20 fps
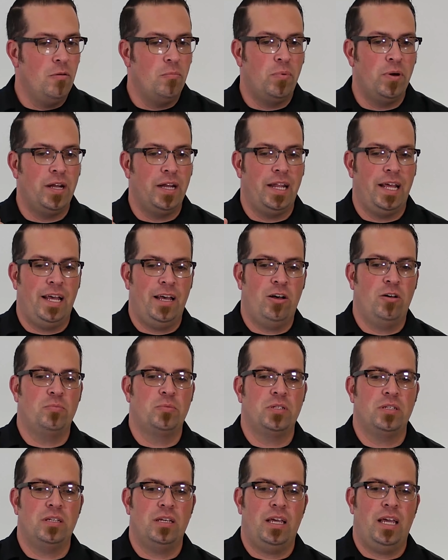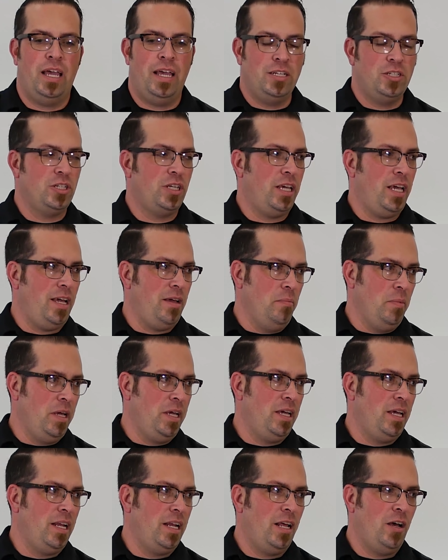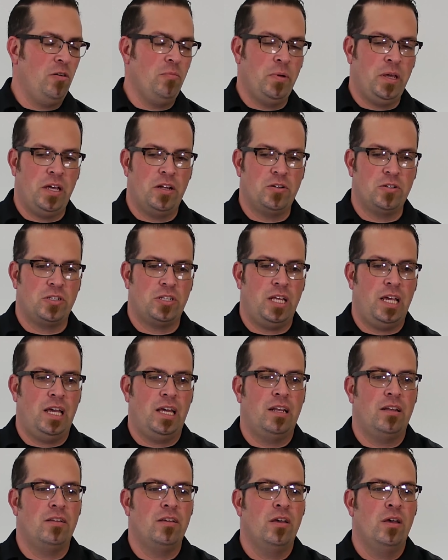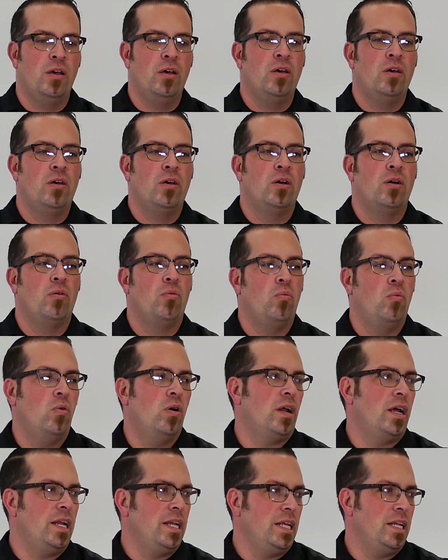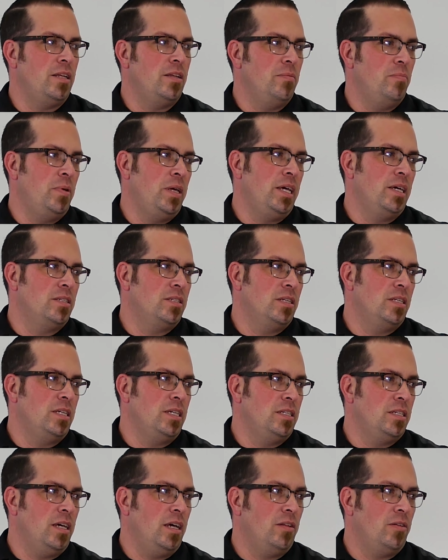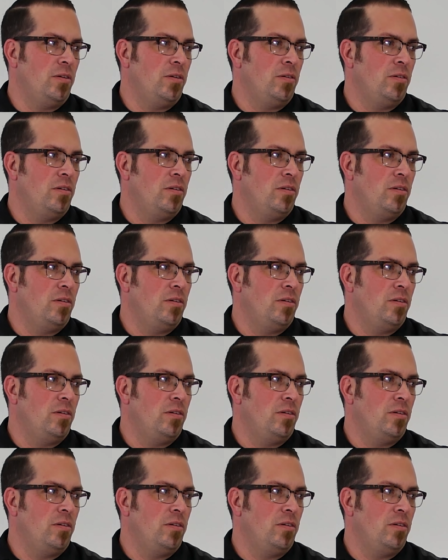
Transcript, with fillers: But it helped educate me, and it helped me understand what I needed to be as a detailer,